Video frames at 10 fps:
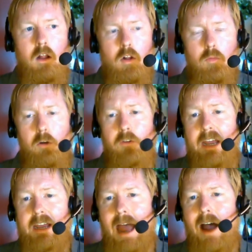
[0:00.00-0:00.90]
Moving
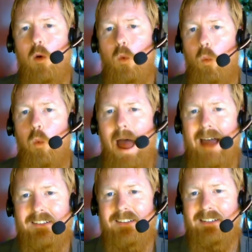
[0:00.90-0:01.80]
out
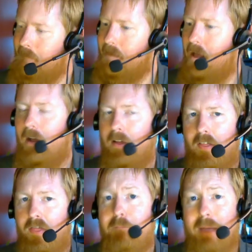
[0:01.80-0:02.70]
west, the
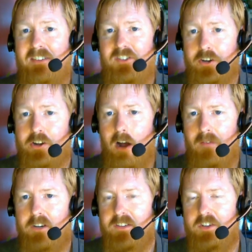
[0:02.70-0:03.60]
Western
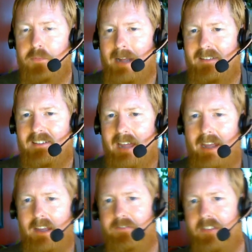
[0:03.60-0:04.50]
Conference, you might say,
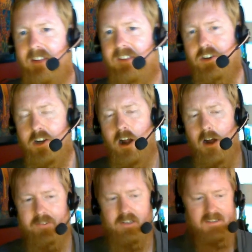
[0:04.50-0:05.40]
if the Eastern
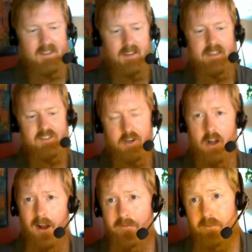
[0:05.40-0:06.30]
Conference is the Eastern
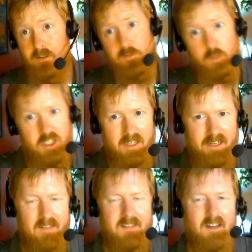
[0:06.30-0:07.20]
Conference, which it is
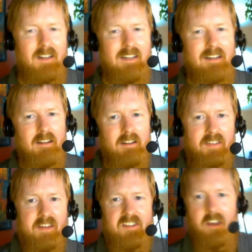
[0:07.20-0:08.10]
this
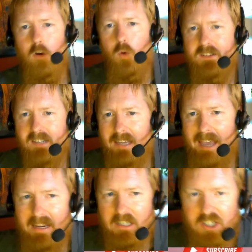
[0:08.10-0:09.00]
year, once again,
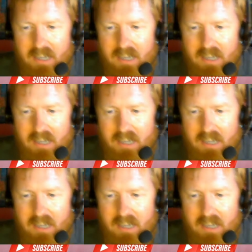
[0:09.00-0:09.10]
shades